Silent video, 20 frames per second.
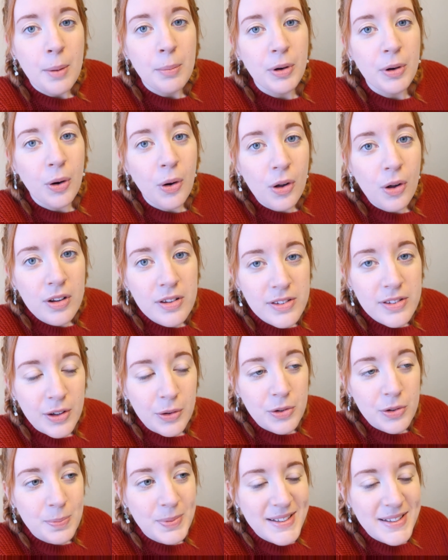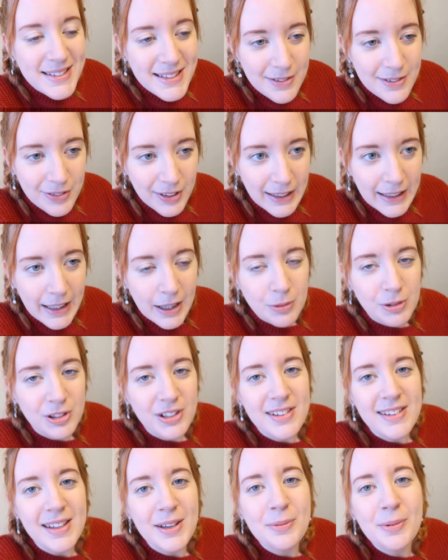but also specifically I
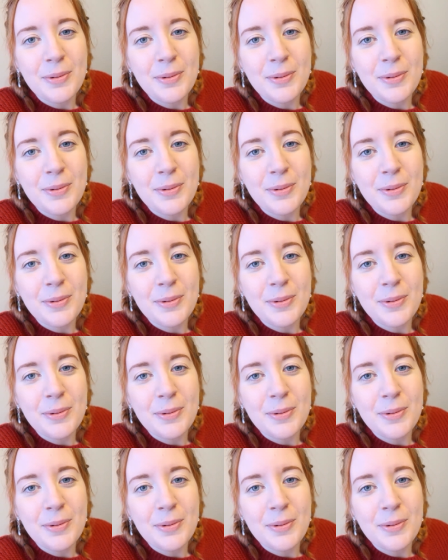want to say